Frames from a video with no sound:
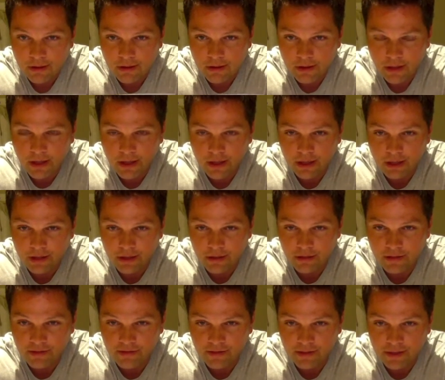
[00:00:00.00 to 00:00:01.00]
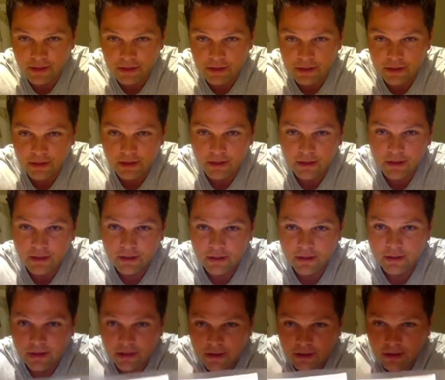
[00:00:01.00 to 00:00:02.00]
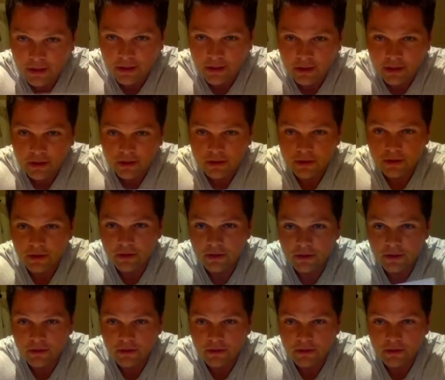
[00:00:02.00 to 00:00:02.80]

and a little fish. So